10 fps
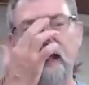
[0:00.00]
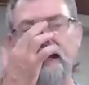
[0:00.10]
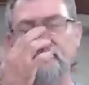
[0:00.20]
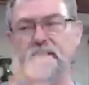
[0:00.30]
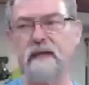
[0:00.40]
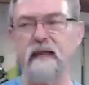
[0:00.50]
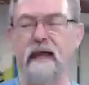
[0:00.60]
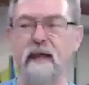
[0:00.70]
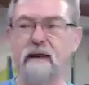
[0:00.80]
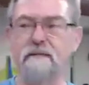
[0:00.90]
And they
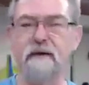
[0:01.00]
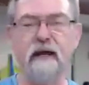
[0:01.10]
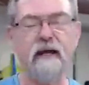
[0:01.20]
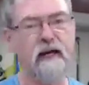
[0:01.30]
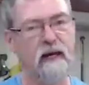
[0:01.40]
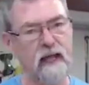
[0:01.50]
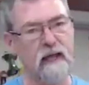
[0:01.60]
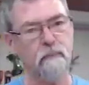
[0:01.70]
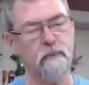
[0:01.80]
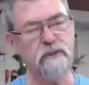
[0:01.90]
have a
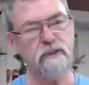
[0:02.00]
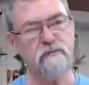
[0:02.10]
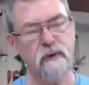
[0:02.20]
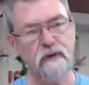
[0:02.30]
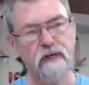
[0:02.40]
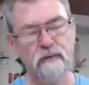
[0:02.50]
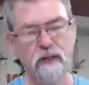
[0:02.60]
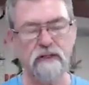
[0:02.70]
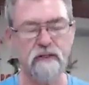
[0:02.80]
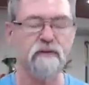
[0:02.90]
clamp, which is very
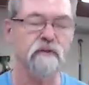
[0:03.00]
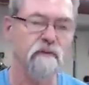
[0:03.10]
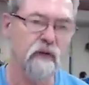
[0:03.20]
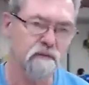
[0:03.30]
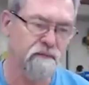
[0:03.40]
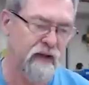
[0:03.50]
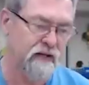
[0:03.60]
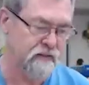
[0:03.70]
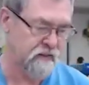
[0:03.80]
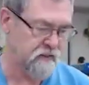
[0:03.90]
expensive. It's a
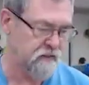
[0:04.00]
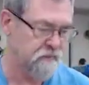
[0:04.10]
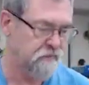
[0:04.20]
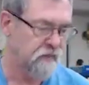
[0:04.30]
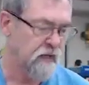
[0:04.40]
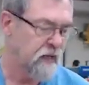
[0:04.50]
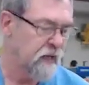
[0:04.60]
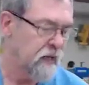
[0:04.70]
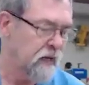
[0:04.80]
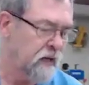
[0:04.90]
Vaxis.
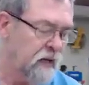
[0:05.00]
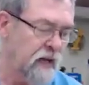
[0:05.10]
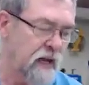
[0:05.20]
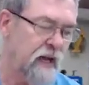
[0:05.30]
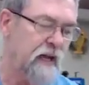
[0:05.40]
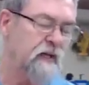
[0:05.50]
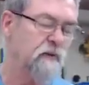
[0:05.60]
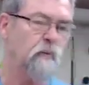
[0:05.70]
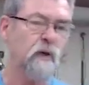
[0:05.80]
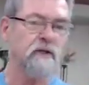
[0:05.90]

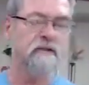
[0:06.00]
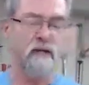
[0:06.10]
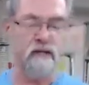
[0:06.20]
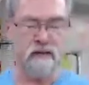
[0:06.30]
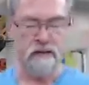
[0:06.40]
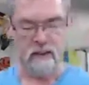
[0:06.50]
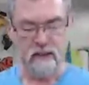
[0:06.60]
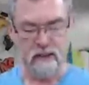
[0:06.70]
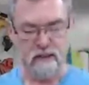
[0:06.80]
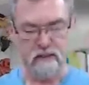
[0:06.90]
And what it does
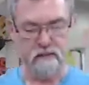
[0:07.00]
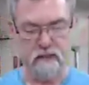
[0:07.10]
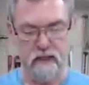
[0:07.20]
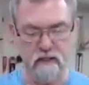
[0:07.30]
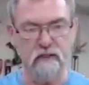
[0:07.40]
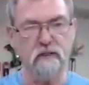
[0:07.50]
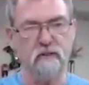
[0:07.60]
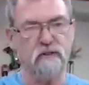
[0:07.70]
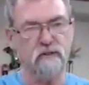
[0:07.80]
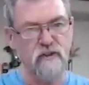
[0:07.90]
is it
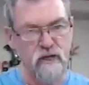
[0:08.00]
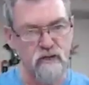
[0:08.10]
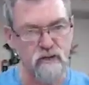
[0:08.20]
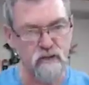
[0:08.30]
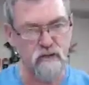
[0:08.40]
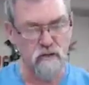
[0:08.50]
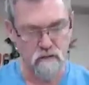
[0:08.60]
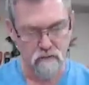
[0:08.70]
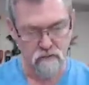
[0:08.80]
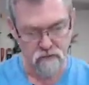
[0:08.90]
sucks
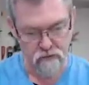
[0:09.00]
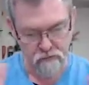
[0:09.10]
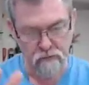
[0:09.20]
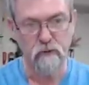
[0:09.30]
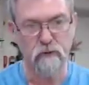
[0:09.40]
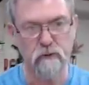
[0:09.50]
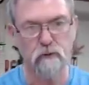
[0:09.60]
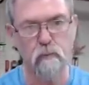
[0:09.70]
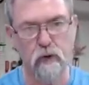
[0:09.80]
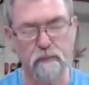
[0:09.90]
the
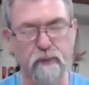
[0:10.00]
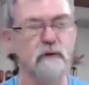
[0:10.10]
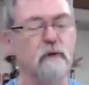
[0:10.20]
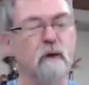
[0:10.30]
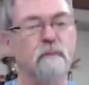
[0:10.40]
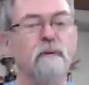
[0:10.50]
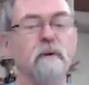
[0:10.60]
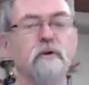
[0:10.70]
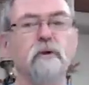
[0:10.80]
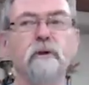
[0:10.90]
workpiece, like
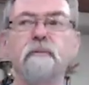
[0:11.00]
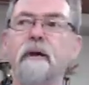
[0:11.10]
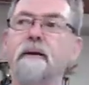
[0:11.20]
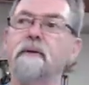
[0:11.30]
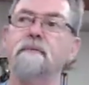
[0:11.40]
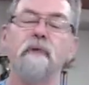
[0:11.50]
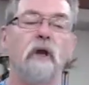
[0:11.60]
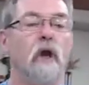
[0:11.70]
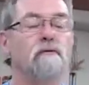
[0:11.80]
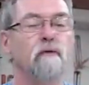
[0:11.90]
people are doing maybe
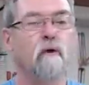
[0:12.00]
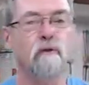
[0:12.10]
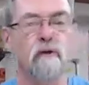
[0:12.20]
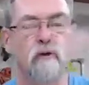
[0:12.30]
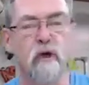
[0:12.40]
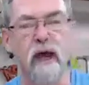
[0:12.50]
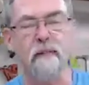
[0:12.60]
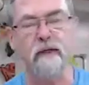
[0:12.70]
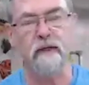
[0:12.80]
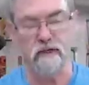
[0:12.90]
a 4-foot
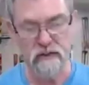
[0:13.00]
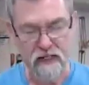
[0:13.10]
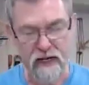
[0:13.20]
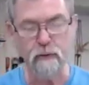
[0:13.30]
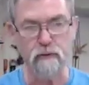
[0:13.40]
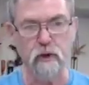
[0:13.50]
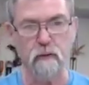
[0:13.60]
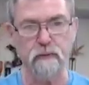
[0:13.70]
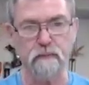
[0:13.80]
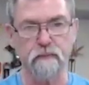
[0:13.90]
diameter
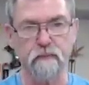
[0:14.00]
tabletop